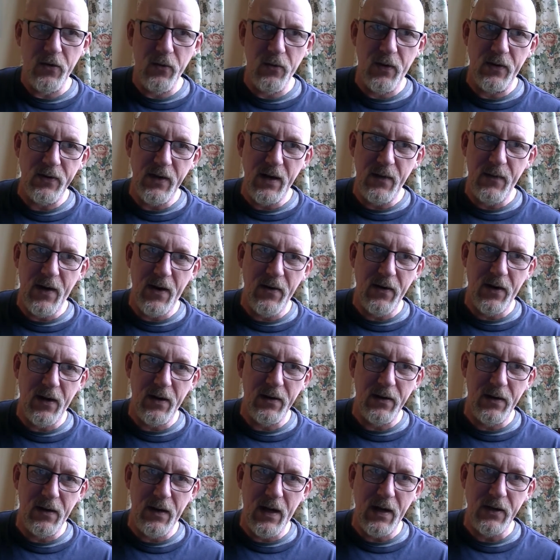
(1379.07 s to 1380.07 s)
won the American
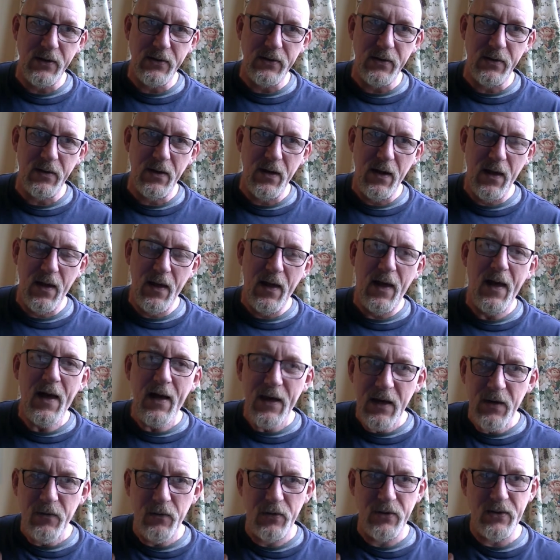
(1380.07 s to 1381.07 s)
election.
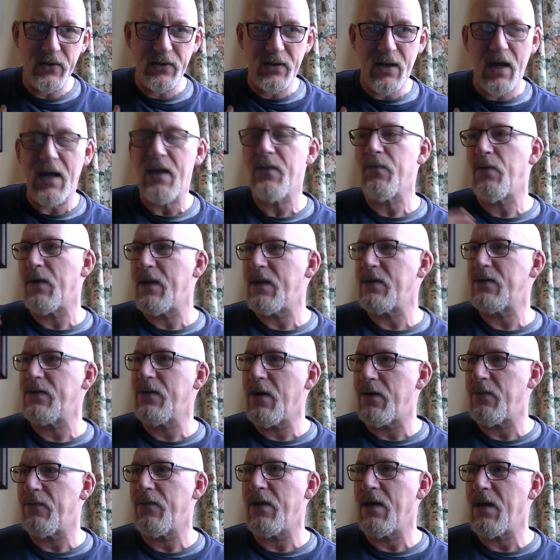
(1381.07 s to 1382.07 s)
I would say, well, it's
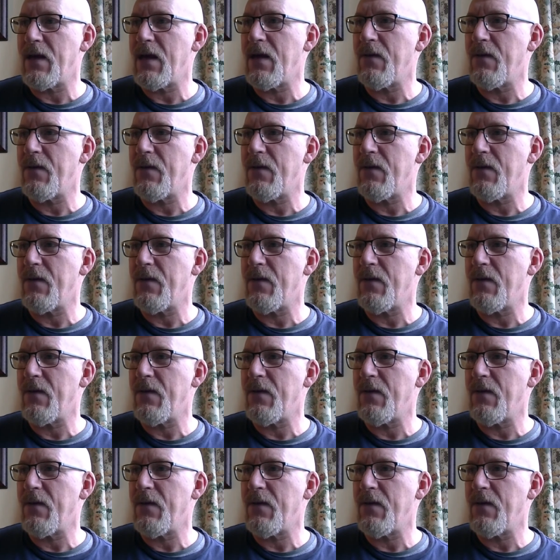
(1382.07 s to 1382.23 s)
not really,